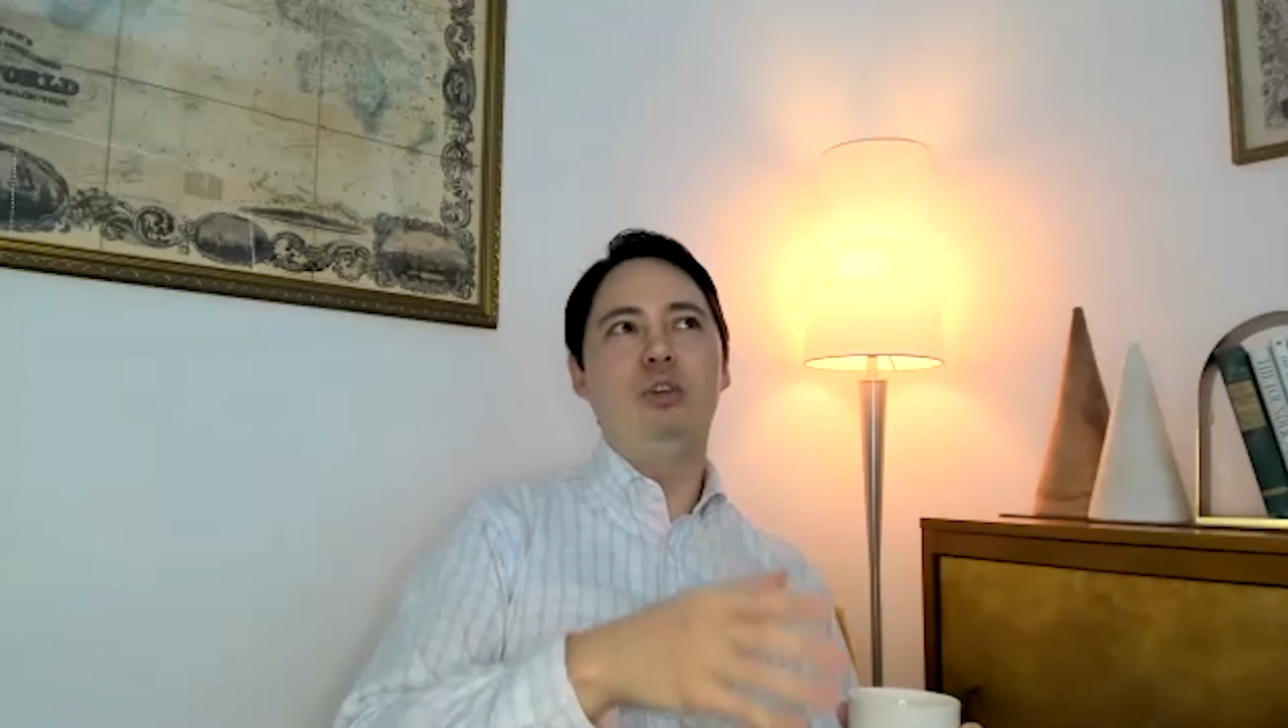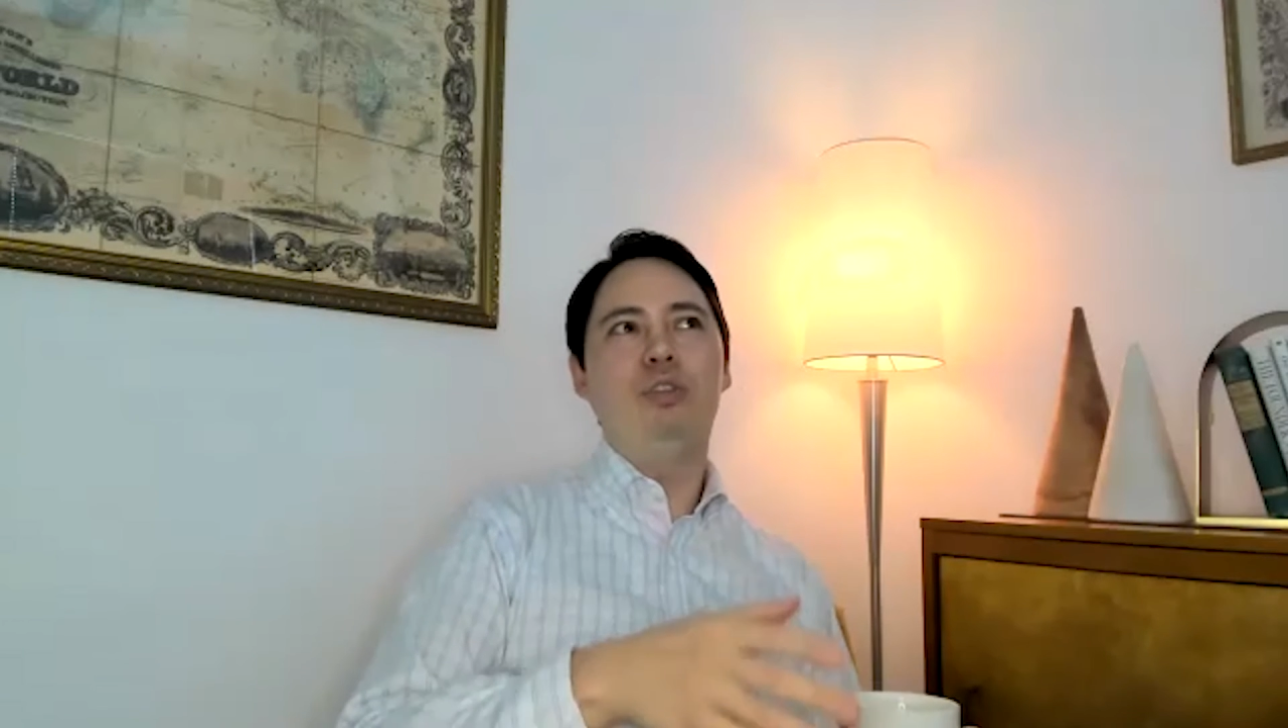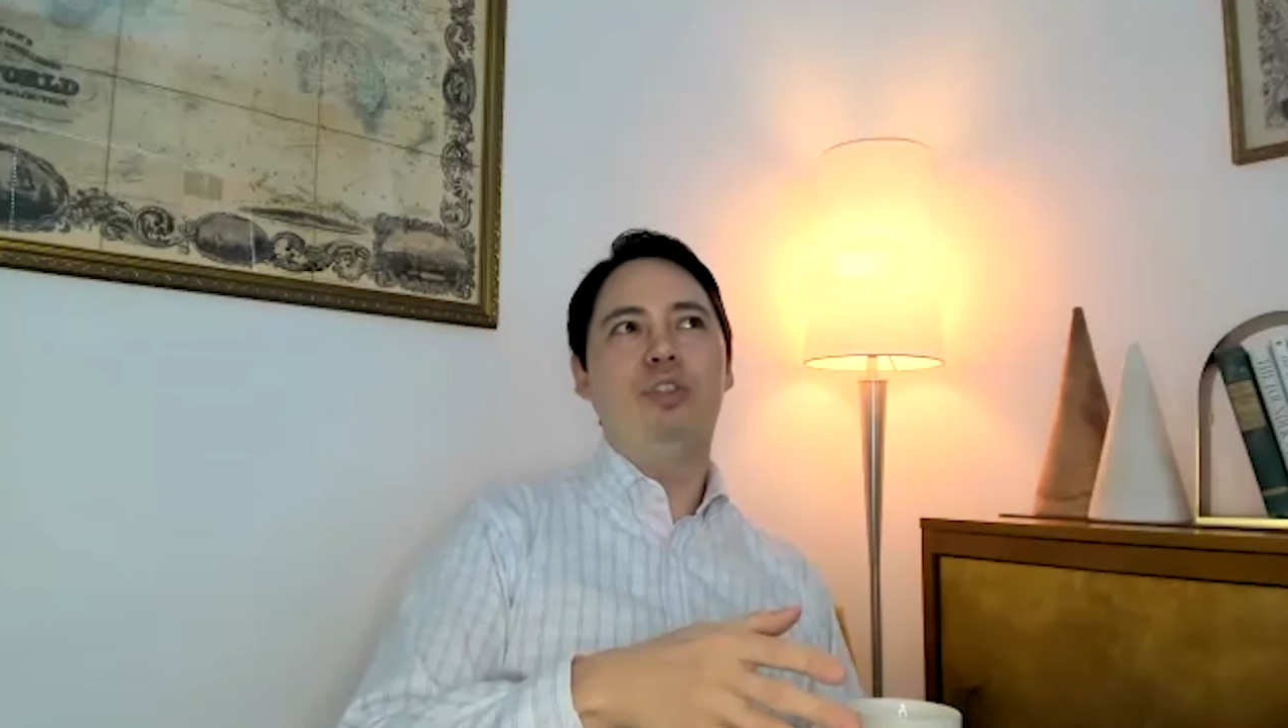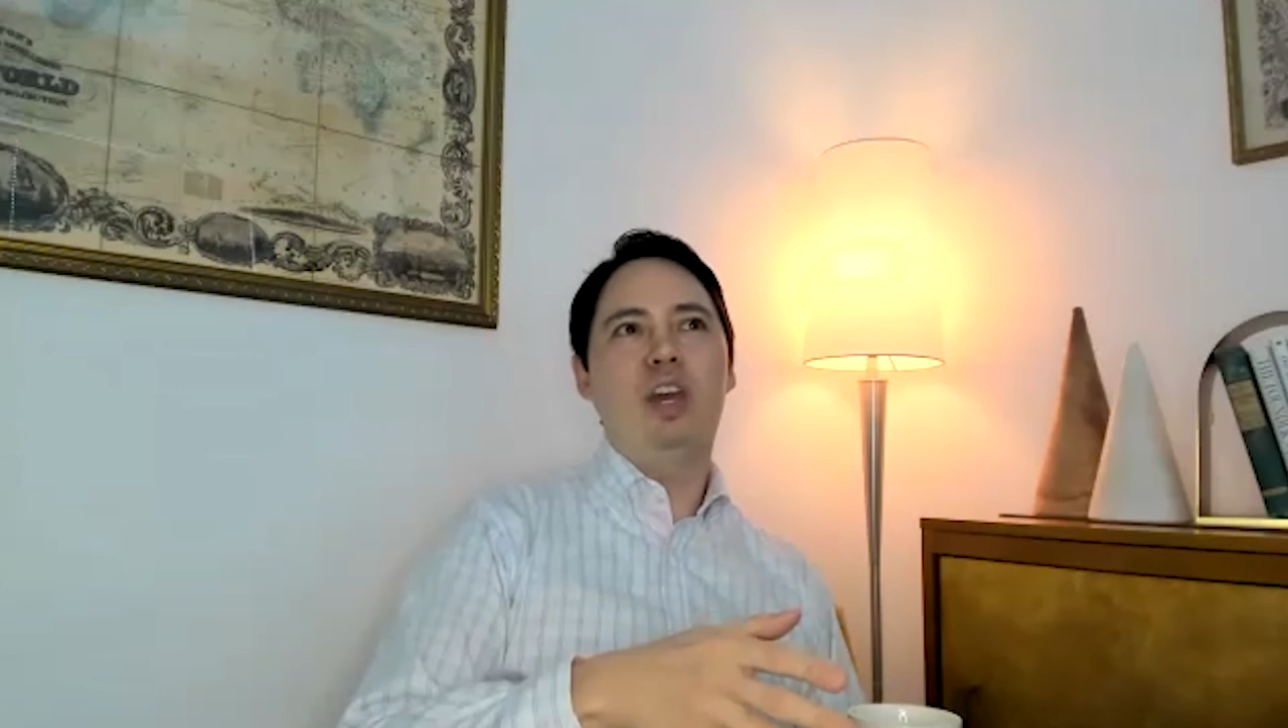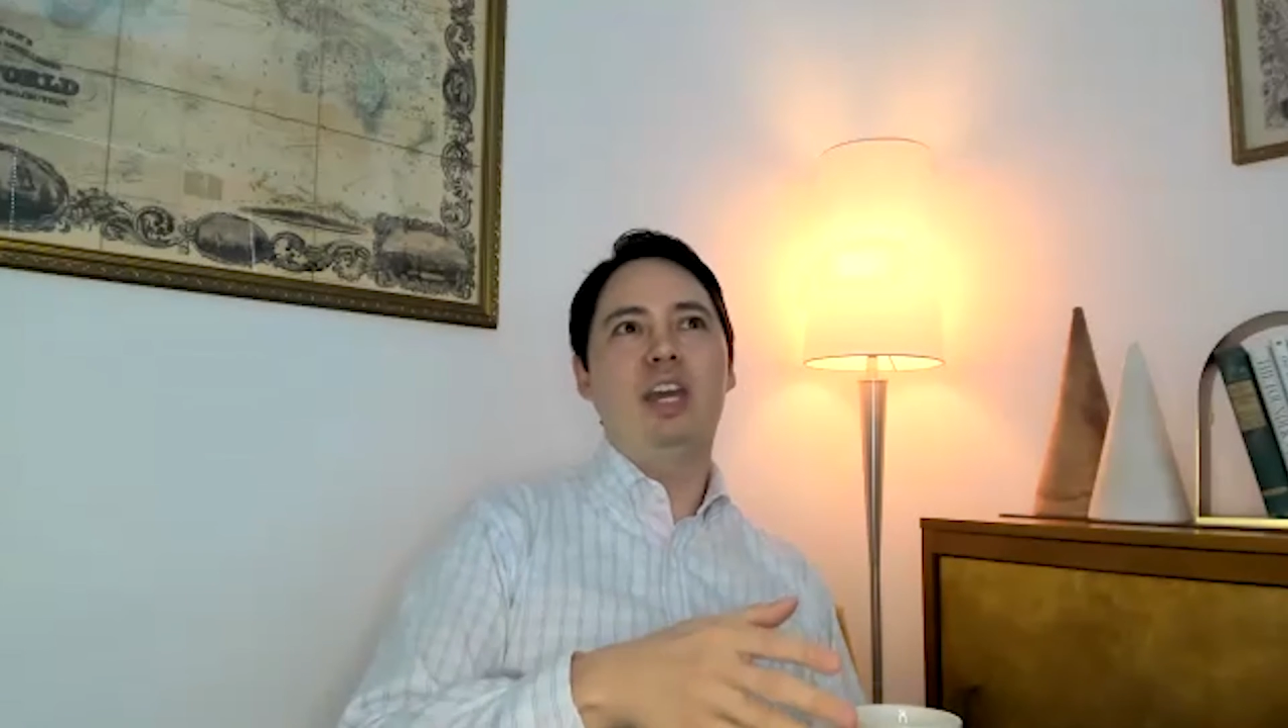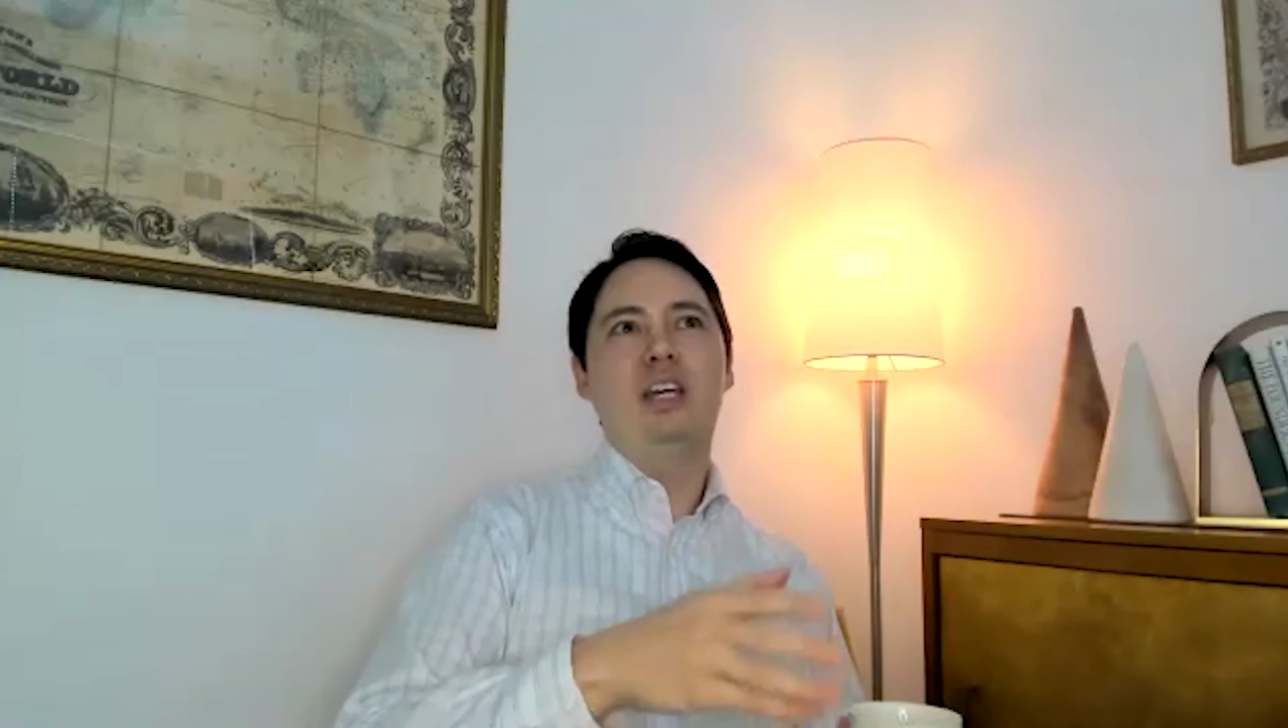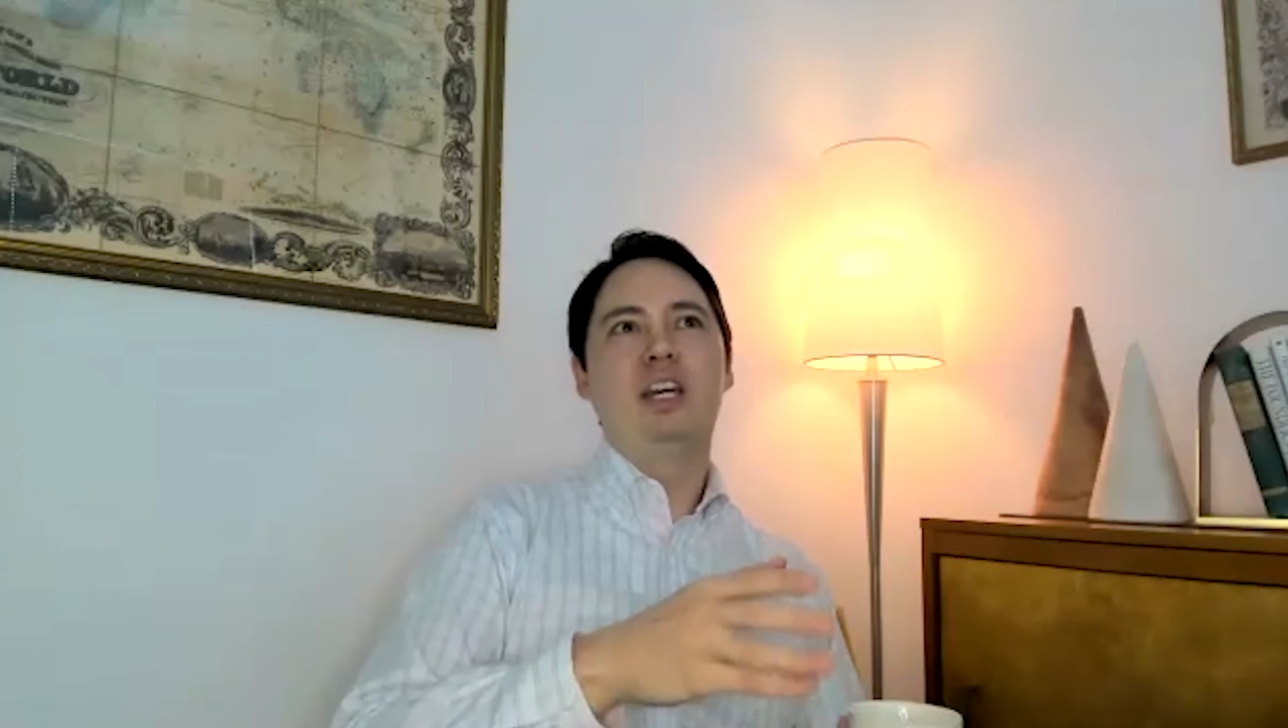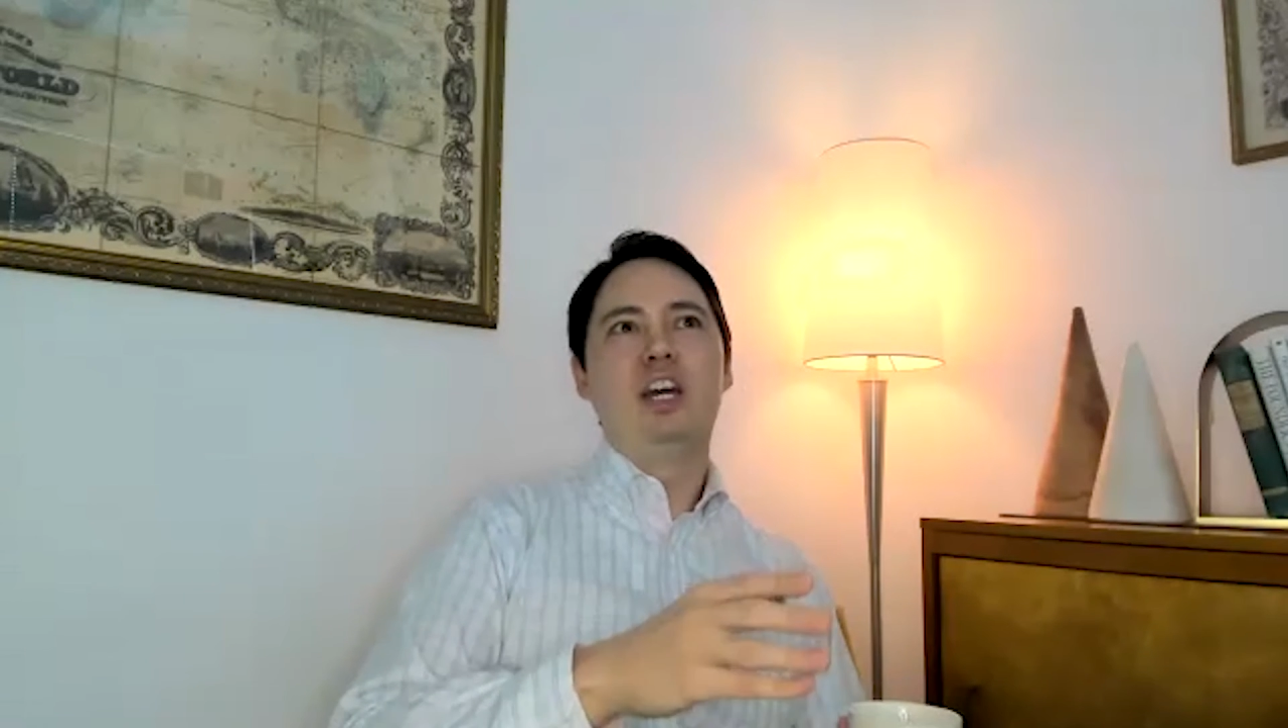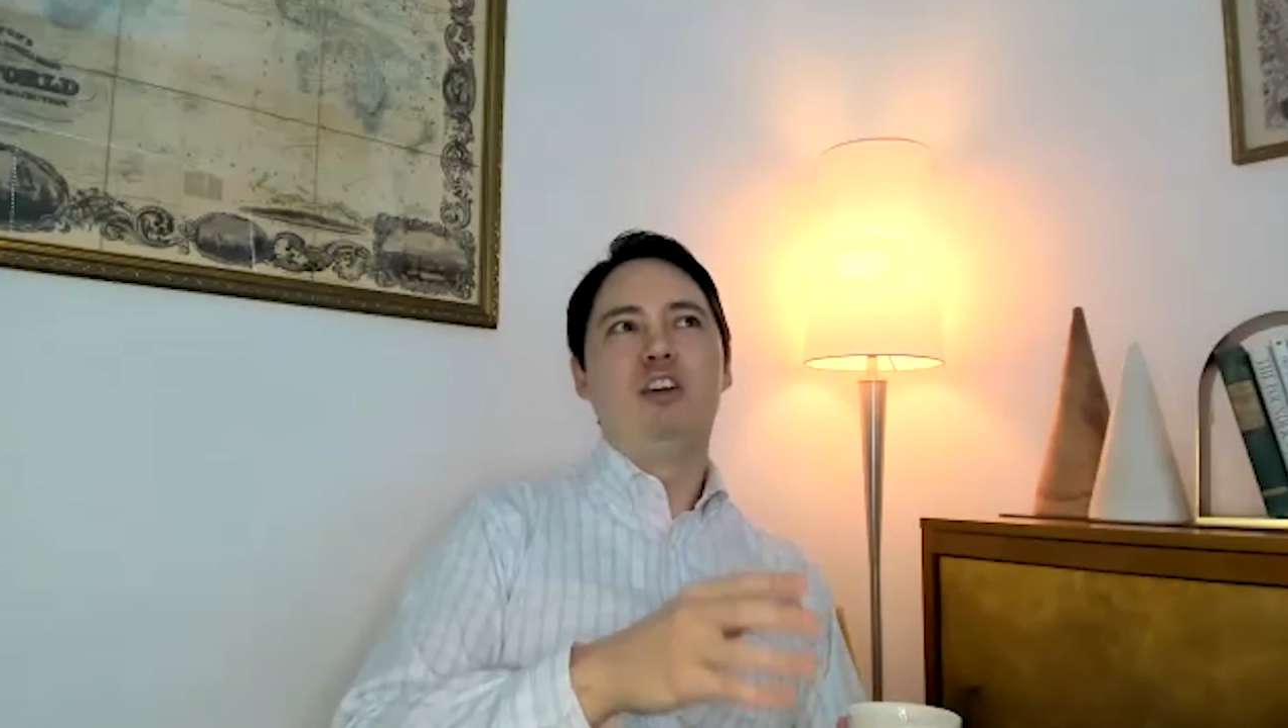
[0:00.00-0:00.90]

think